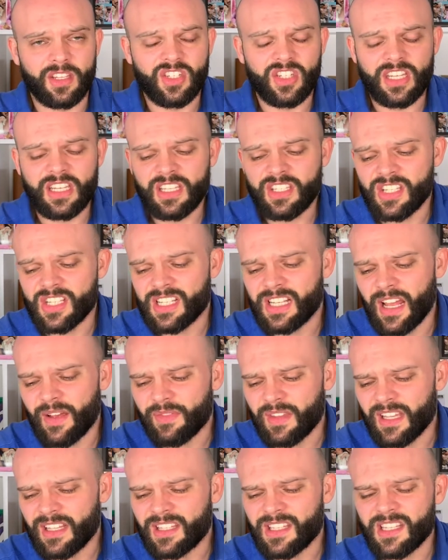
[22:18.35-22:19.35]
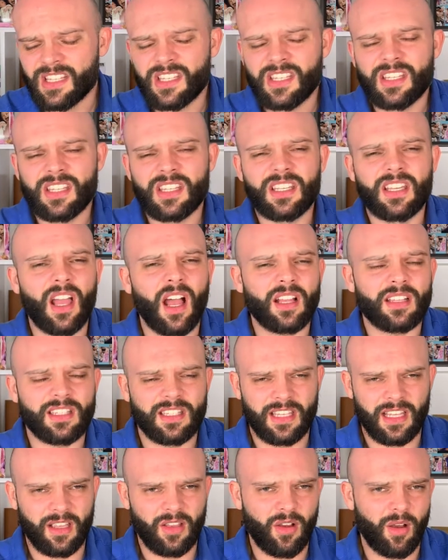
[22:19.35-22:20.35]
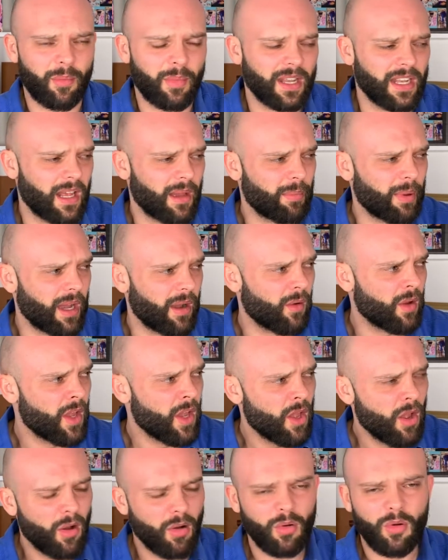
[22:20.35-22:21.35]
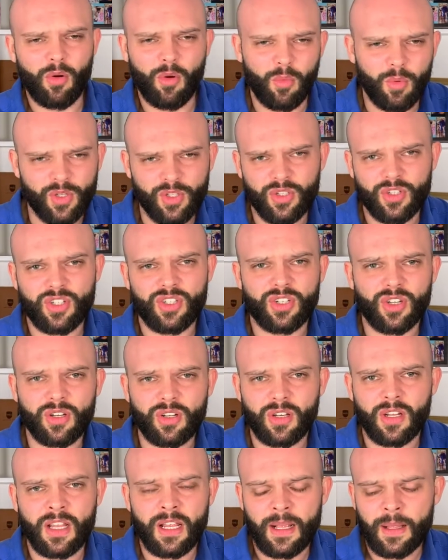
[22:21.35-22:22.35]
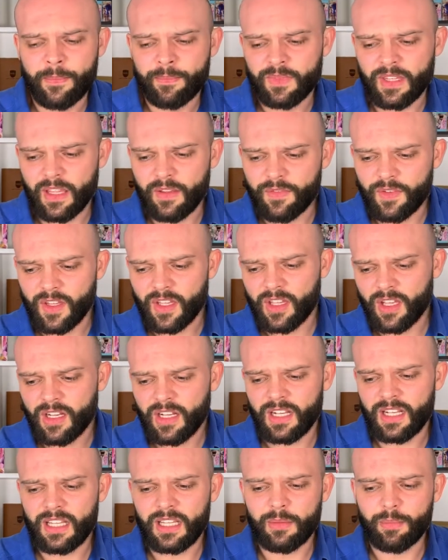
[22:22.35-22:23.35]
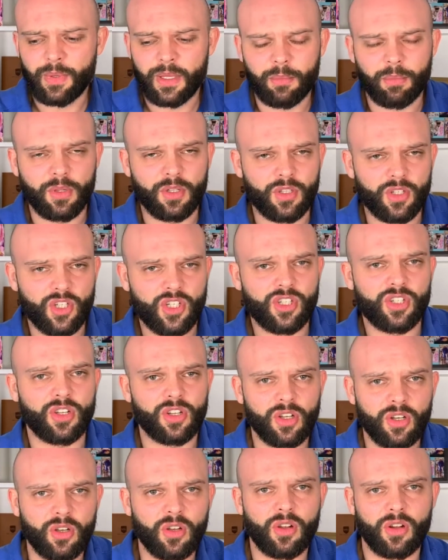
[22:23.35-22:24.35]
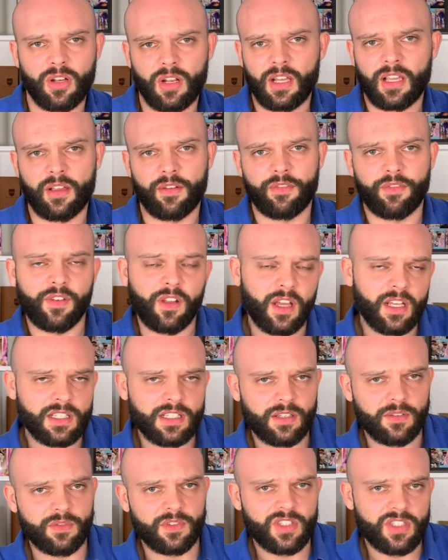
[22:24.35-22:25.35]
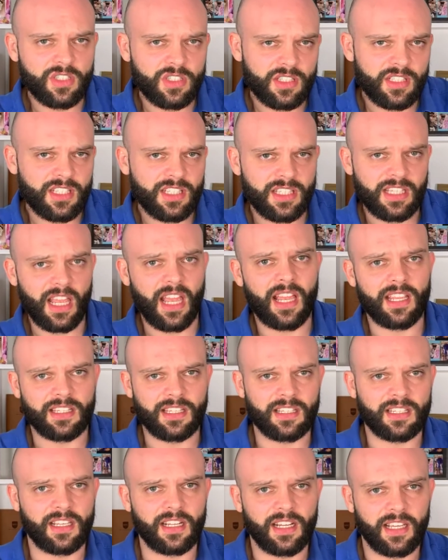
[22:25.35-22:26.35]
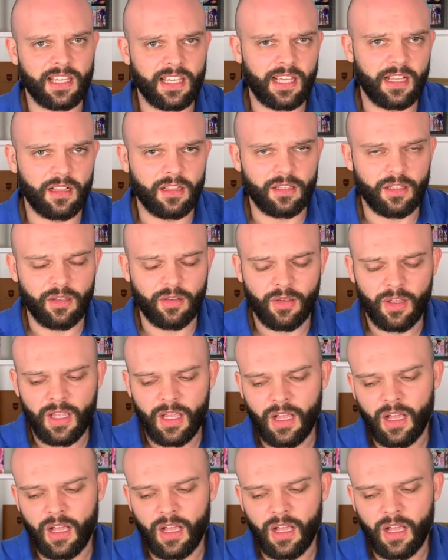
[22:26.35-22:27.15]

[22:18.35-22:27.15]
She just left a disgusting comment about, oh, well, you shouldn't, if you're going to lead people, you shouldn't look like a flight of stairs is going to kill you.